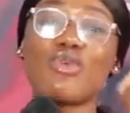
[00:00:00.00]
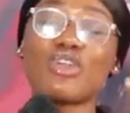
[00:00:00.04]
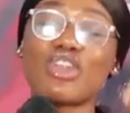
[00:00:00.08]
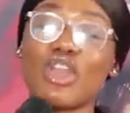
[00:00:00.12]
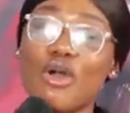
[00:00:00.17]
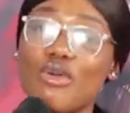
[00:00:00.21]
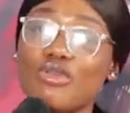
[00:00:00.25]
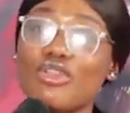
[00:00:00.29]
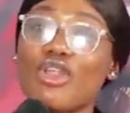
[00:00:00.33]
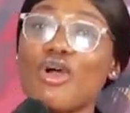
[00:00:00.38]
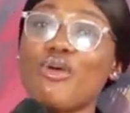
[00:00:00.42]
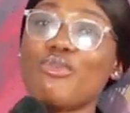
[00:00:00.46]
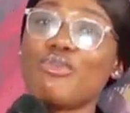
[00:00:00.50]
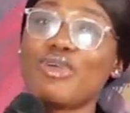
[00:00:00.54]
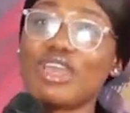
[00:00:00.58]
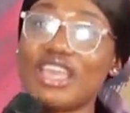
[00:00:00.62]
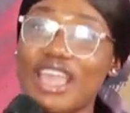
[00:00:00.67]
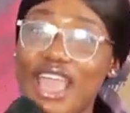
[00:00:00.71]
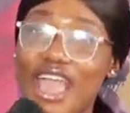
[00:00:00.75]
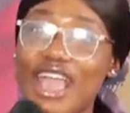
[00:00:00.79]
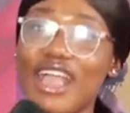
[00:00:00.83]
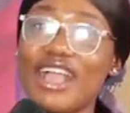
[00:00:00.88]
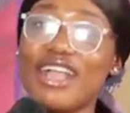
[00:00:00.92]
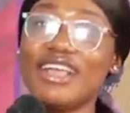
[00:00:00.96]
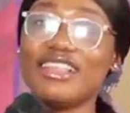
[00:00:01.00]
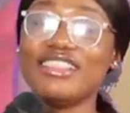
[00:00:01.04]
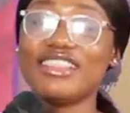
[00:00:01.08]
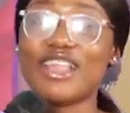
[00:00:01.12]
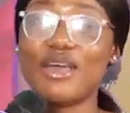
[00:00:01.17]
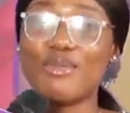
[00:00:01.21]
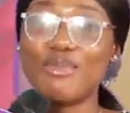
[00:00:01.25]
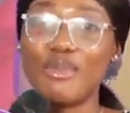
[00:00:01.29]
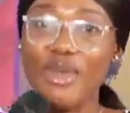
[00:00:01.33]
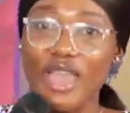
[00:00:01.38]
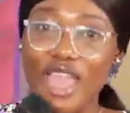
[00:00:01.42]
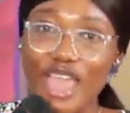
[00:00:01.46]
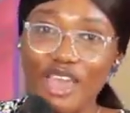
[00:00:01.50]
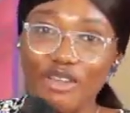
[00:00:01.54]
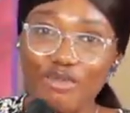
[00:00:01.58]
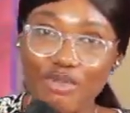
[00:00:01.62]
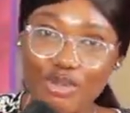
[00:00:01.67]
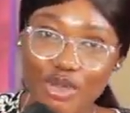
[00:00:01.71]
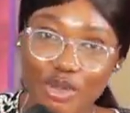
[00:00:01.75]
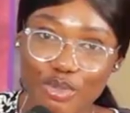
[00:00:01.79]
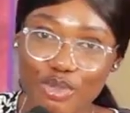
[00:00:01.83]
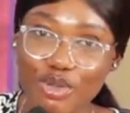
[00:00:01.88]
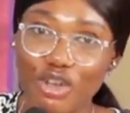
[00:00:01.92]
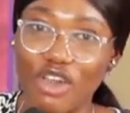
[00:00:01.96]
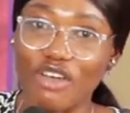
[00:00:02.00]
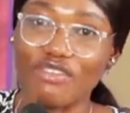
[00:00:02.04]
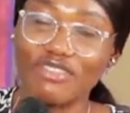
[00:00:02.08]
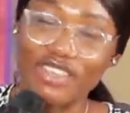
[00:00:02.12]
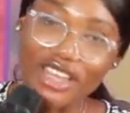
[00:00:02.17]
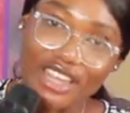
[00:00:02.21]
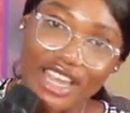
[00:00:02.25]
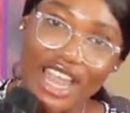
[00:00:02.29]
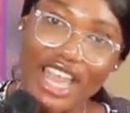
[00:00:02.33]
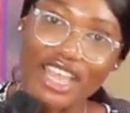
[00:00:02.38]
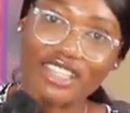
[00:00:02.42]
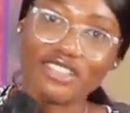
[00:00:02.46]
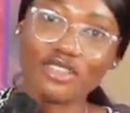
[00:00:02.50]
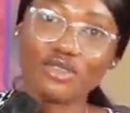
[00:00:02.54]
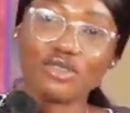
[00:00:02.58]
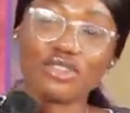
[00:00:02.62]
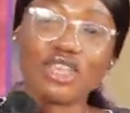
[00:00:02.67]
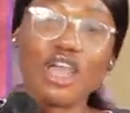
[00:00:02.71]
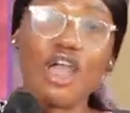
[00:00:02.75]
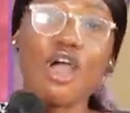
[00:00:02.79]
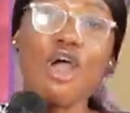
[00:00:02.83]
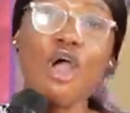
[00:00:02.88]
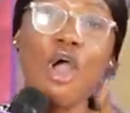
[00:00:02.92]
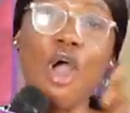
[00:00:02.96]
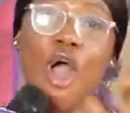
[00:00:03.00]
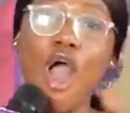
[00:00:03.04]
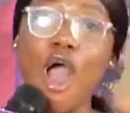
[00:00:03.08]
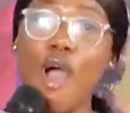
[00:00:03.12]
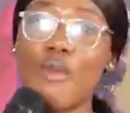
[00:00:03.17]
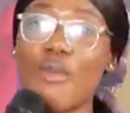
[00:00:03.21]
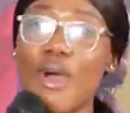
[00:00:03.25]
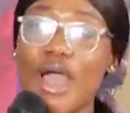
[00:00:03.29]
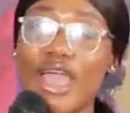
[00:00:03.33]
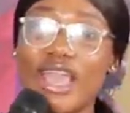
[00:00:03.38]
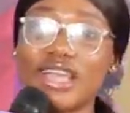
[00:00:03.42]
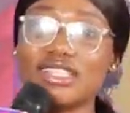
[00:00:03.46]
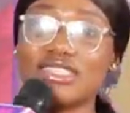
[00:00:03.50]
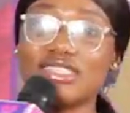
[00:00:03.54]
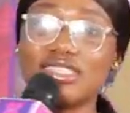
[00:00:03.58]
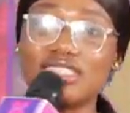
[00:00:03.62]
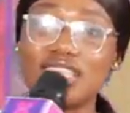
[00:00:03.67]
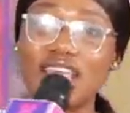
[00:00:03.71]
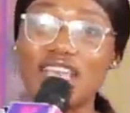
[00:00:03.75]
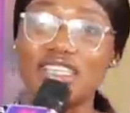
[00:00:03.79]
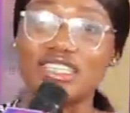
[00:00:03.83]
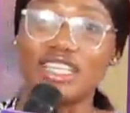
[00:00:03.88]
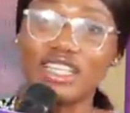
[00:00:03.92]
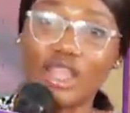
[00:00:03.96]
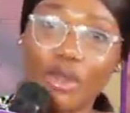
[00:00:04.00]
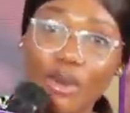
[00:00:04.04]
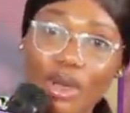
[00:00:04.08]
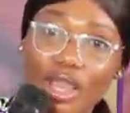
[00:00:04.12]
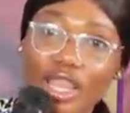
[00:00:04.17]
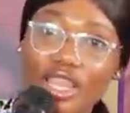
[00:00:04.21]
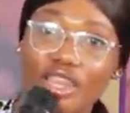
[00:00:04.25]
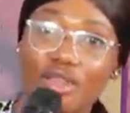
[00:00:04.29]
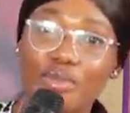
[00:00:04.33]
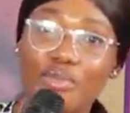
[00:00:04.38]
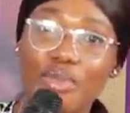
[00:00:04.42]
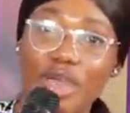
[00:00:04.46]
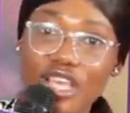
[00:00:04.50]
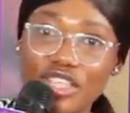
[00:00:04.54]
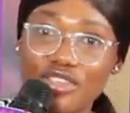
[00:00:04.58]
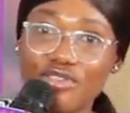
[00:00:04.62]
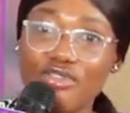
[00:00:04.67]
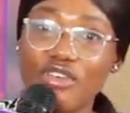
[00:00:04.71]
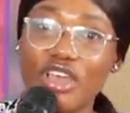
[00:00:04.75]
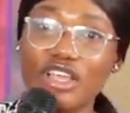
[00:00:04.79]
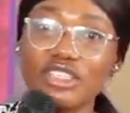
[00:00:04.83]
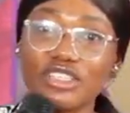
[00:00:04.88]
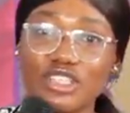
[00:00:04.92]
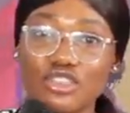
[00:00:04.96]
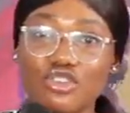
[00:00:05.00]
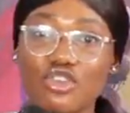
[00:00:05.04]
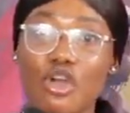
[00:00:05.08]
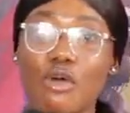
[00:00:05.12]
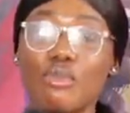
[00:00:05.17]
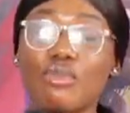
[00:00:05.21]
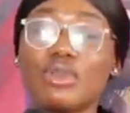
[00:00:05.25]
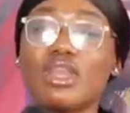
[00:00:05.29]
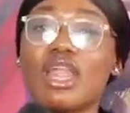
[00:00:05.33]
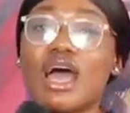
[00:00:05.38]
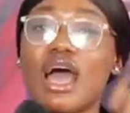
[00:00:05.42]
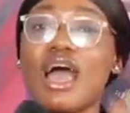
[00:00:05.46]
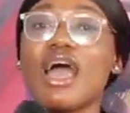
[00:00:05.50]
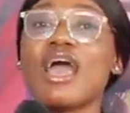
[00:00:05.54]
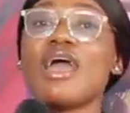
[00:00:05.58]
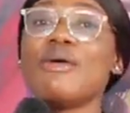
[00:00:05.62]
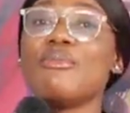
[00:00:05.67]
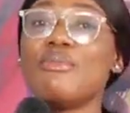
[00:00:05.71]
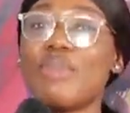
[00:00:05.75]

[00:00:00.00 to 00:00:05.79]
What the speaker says: no yet the main people of the night so omaye to say Shatta Wale the best friends into omuna